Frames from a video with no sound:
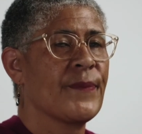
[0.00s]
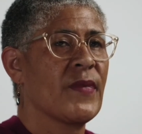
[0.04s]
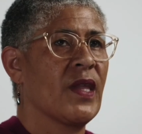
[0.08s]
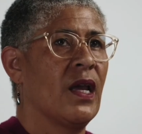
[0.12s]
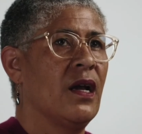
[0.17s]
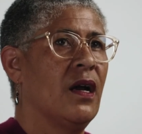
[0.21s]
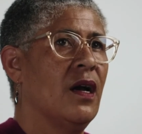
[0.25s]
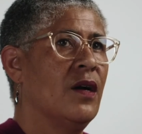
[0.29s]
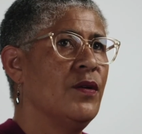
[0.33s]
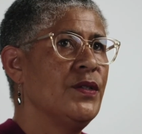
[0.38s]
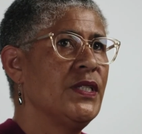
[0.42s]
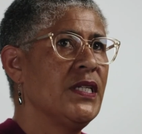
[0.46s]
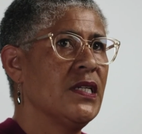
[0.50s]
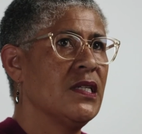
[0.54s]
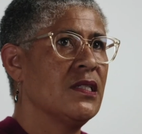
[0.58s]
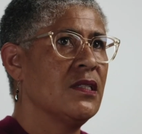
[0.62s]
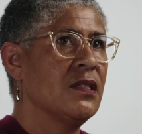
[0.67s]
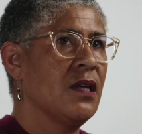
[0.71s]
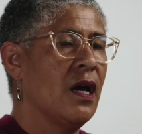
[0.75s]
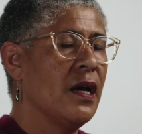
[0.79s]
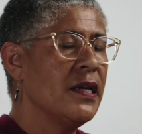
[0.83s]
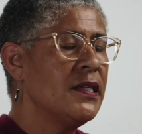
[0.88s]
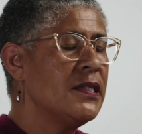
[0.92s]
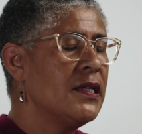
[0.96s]
I was
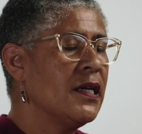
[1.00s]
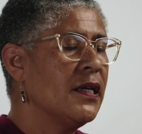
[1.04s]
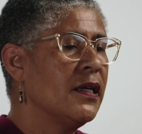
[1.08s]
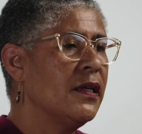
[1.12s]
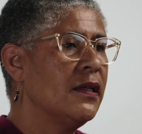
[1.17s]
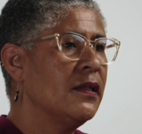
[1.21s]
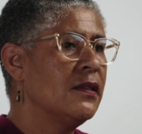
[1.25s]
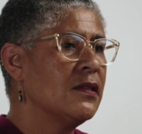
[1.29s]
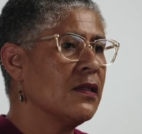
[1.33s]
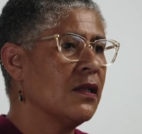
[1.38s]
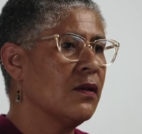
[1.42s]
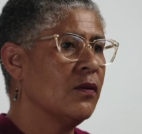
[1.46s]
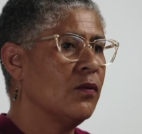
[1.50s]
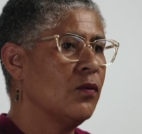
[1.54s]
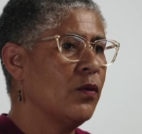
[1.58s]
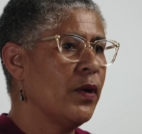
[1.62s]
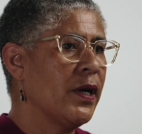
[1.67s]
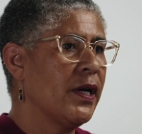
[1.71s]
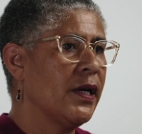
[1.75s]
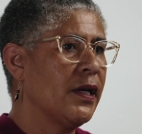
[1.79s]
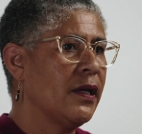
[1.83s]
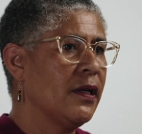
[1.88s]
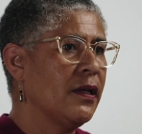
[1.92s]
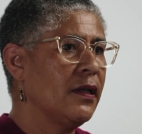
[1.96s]
excited
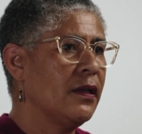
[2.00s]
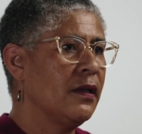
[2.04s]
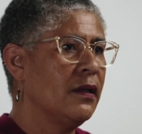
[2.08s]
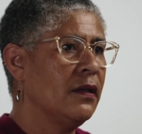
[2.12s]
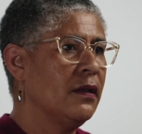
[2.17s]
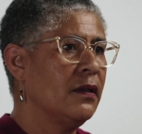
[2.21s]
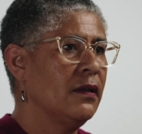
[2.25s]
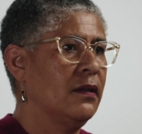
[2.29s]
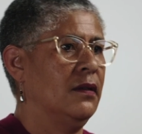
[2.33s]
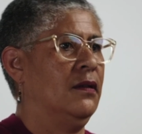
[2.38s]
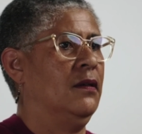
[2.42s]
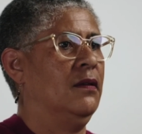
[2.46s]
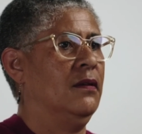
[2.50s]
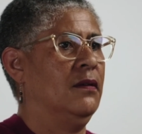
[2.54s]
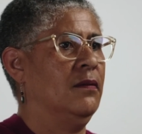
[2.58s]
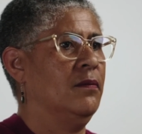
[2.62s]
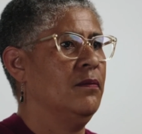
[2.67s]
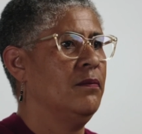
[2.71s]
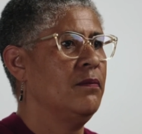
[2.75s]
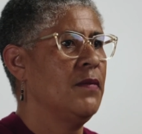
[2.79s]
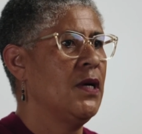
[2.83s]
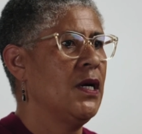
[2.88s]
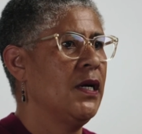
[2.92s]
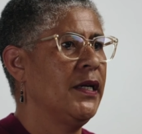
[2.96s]
when
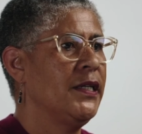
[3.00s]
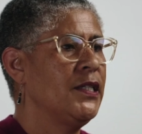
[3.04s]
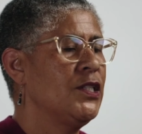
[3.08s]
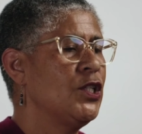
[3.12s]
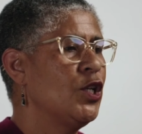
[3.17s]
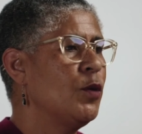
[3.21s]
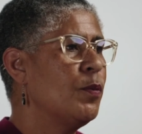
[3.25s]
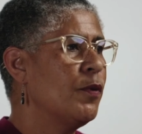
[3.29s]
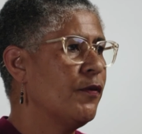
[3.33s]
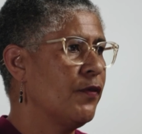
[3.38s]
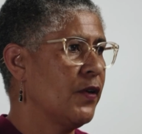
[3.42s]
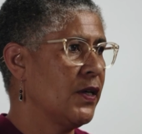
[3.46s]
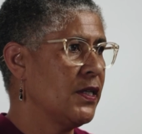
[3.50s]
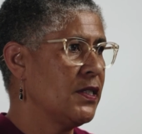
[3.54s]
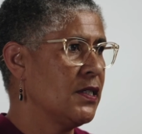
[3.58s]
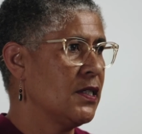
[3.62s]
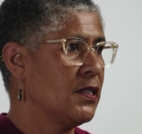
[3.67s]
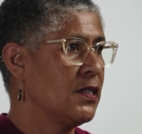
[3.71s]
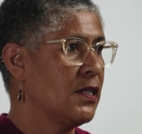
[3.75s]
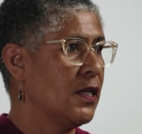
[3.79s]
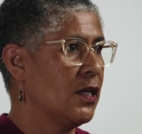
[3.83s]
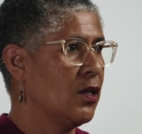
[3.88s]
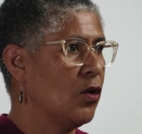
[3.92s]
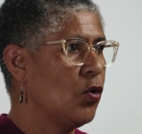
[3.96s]
my supervisor
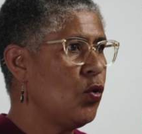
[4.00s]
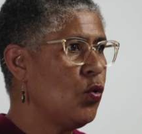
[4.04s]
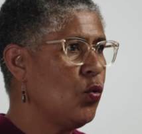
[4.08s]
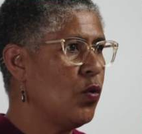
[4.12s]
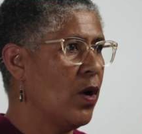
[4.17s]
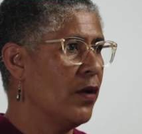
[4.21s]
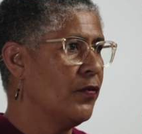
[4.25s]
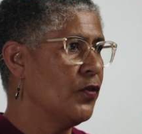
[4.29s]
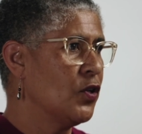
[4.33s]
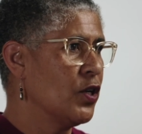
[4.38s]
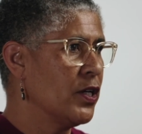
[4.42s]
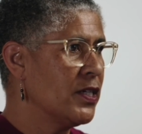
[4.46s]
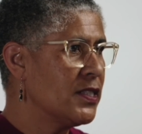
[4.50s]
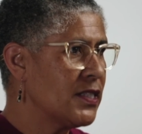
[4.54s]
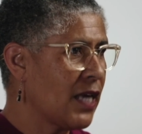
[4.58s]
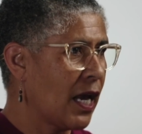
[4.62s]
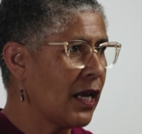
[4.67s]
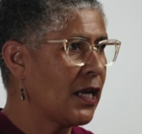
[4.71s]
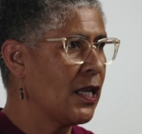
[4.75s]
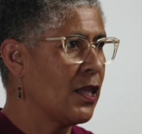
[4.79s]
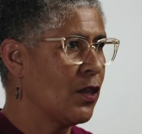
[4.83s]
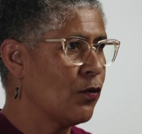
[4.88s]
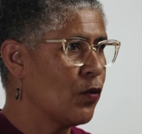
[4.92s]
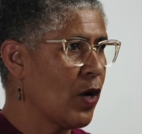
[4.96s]
said, "Oh, I've got
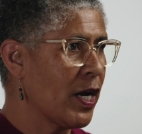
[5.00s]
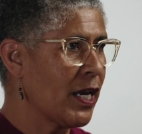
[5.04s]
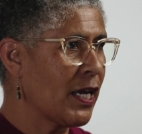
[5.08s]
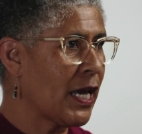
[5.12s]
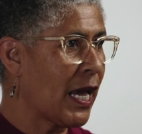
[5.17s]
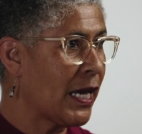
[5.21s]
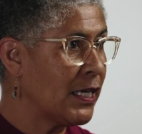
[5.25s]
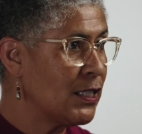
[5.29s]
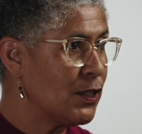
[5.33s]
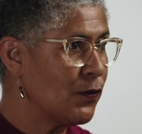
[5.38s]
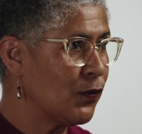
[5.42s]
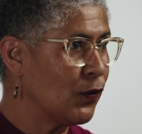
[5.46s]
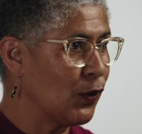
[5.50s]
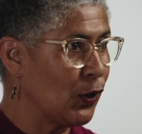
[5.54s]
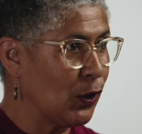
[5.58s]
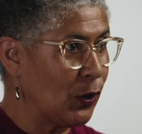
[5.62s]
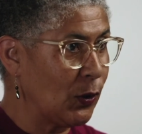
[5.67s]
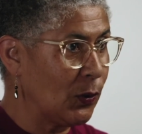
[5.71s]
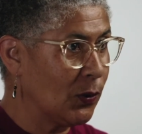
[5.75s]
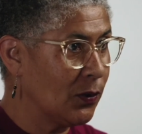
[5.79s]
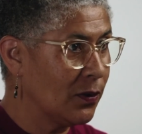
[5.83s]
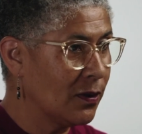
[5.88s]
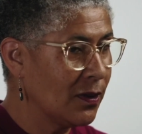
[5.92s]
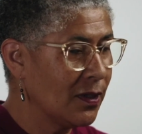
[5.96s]
exactly the right case for
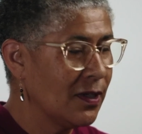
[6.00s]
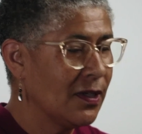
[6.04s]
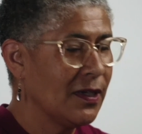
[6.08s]
you."